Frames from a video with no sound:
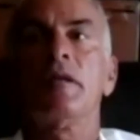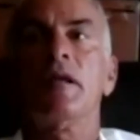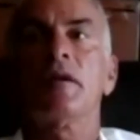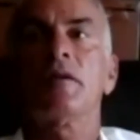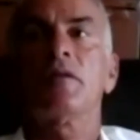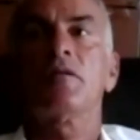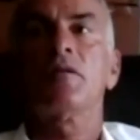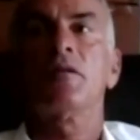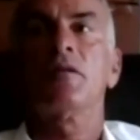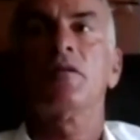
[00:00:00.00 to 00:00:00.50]

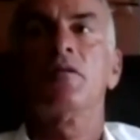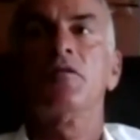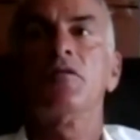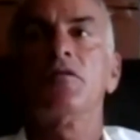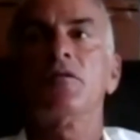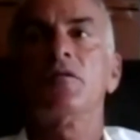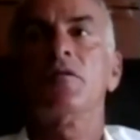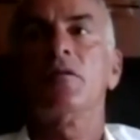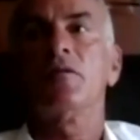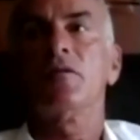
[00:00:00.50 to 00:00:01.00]

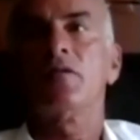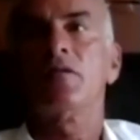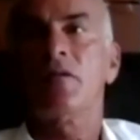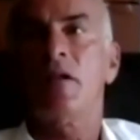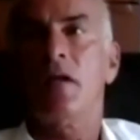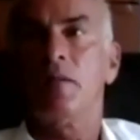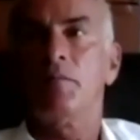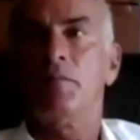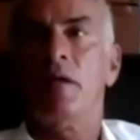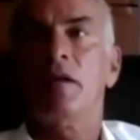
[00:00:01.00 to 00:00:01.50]
Executioners,
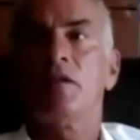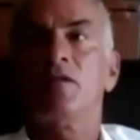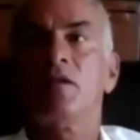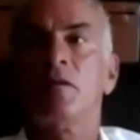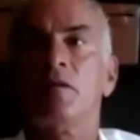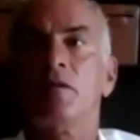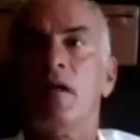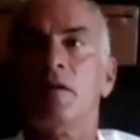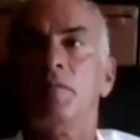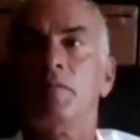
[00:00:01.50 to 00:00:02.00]
that, that,
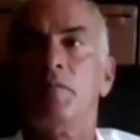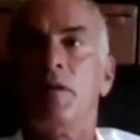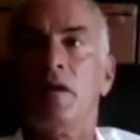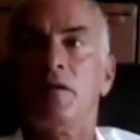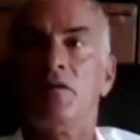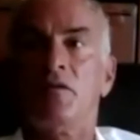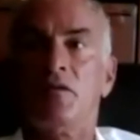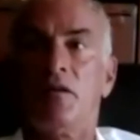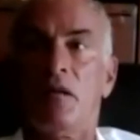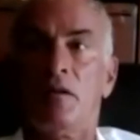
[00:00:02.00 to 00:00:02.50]
that
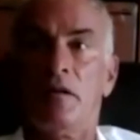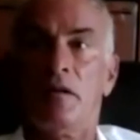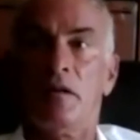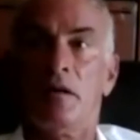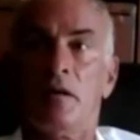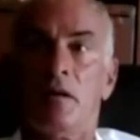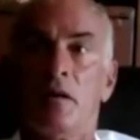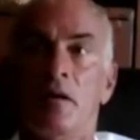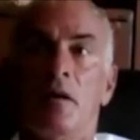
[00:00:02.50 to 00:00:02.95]
best selling